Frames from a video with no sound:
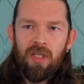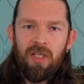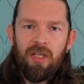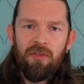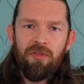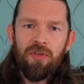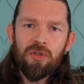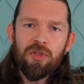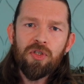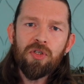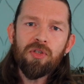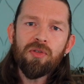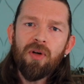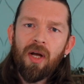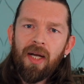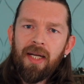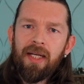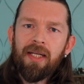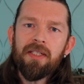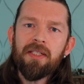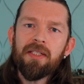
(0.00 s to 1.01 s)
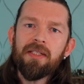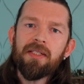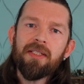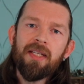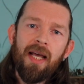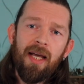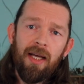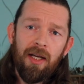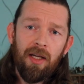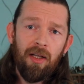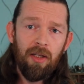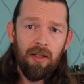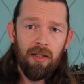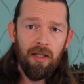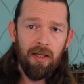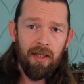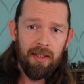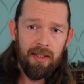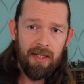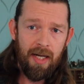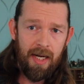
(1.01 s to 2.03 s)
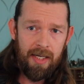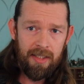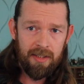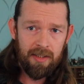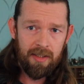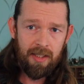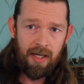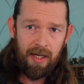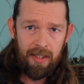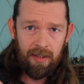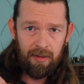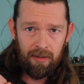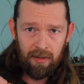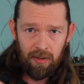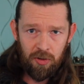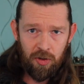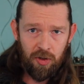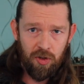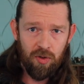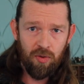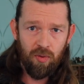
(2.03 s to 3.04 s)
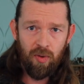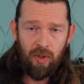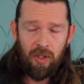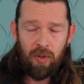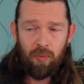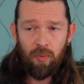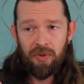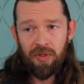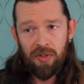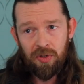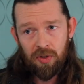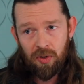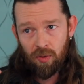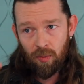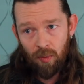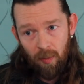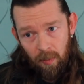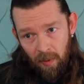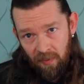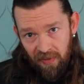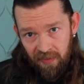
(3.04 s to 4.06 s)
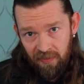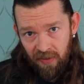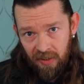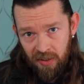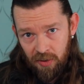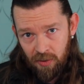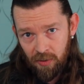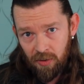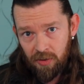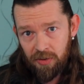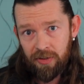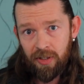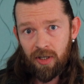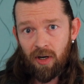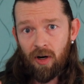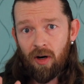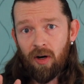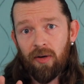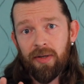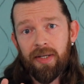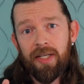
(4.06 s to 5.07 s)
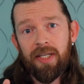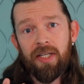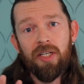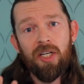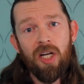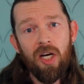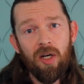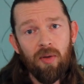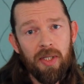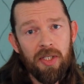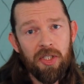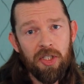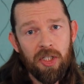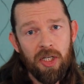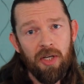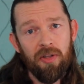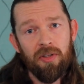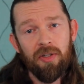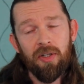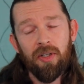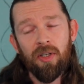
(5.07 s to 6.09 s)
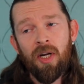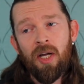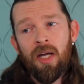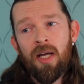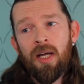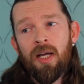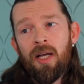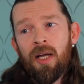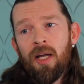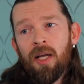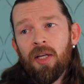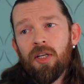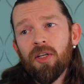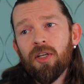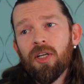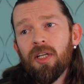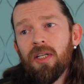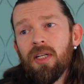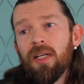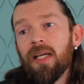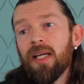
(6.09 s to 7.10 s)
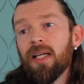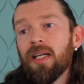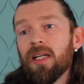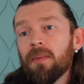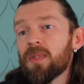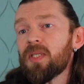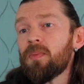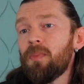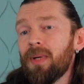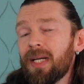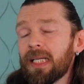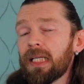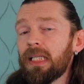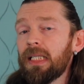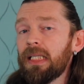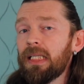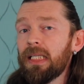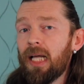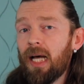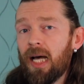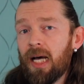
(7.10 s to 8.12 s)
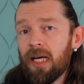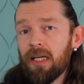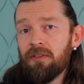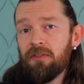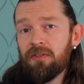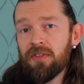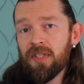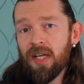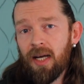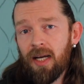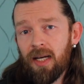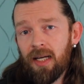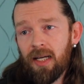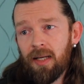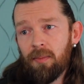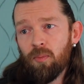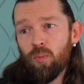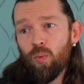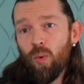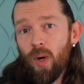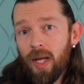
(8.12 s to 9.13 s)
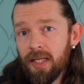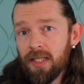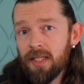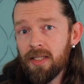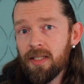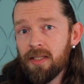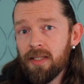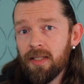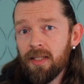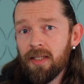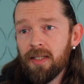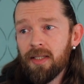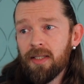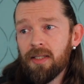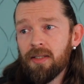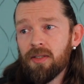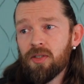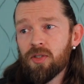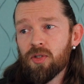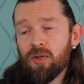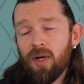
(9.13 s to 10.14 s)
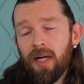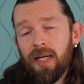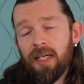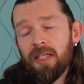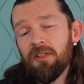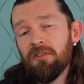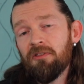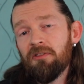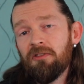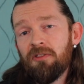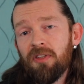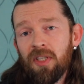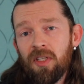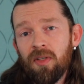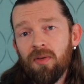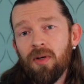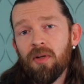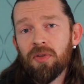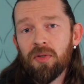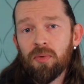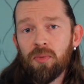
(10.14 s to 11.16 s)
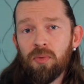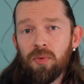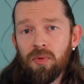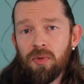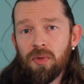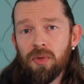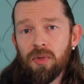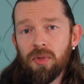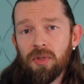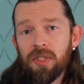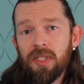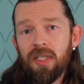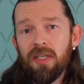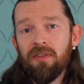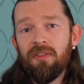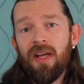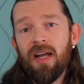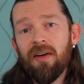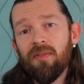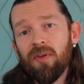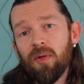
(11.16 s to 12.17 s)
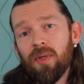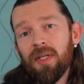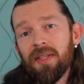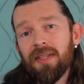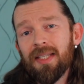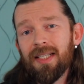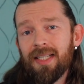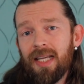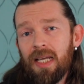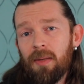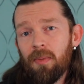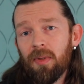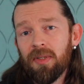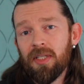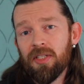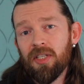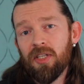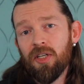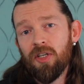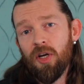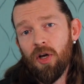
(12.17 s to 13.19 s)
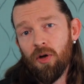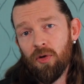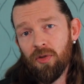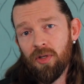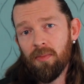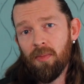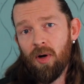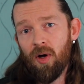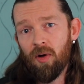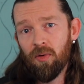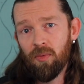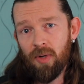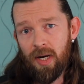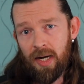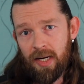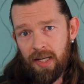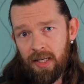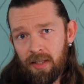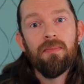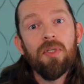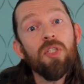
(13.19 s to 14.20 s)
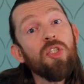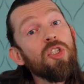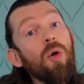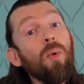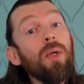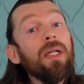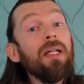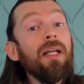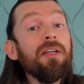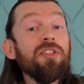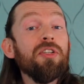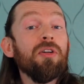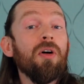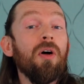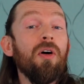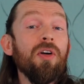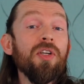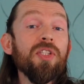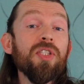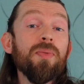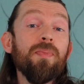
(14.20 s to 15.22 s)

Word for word: if you're trying to tell a nice, tight little story with this group of adventurers that already know each other, you're going to end up spending a lot of time wasted trying to figure out the rules if everyone at the table doesn't know them already. So, unless you're all